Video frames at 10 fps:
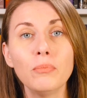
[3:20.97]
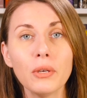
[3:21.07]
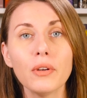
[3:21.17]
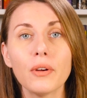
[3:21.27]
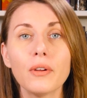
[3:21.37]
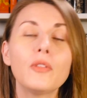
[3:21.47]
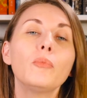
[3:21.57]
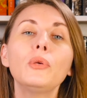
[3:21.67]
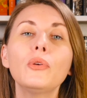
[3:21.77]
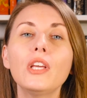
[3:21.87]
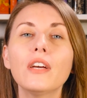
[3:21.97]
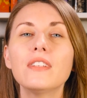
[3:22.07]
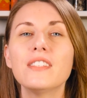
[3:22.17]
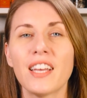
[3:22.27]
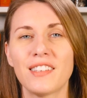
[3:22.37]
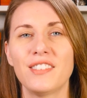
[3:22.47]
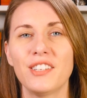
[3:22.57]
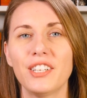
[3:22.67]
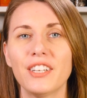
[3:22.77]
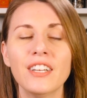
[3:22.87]
mirror the beauty of its
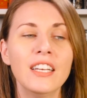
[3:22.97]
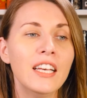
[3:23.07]
exterior.